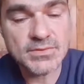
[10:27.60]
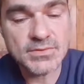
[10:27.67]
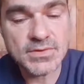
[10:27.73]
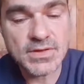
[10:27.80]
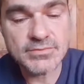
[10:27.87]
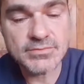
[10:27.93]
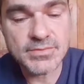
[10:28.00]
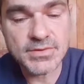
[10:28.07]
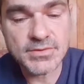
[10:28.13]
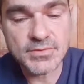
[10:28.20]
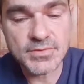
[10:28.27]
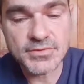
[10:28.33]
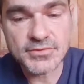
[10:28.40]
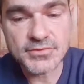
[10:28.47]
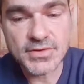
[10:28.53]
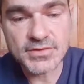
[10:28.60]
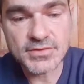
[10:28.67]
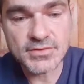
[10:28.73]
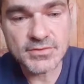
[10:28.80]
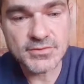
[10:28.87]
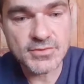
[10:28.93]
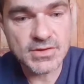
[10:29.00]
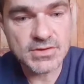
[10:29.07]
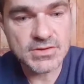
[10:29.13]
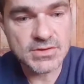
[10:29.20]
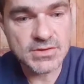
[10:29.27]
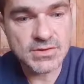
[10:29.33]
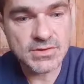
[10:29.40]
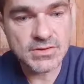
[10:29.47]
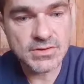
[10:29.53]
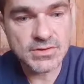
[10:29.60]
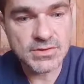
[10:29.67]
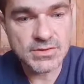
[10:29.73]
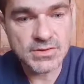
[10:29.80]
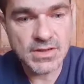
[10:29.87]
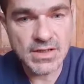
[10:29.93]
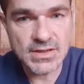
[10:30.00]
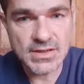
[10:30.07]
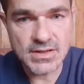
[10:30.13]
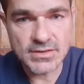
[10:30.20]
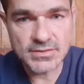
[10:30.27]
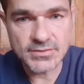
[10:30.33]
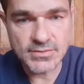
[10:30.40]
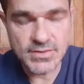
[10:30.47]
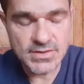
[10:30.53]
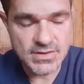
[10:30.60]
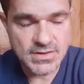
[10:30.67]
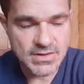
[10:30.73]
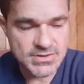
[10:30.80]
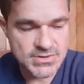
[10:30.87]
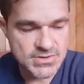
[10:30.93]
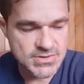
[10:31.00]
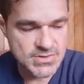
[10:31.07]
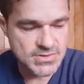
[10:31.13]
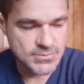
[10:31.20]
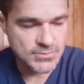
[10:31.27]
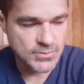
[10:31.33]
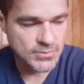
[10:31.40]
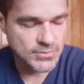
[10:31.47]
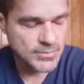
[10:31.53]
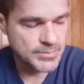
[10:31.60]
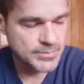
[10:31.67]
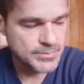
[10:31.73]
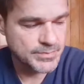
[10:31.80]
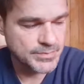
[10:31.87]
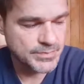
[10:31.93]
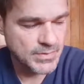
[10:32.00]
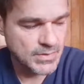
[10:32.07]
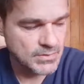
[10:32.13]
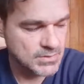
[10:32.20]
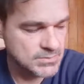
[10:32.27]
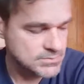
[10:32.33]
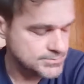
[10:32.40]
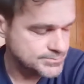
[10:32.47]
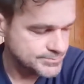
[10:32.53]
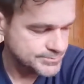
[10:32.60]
government with stricter and stricter guidelines, regulations, and rules. Well,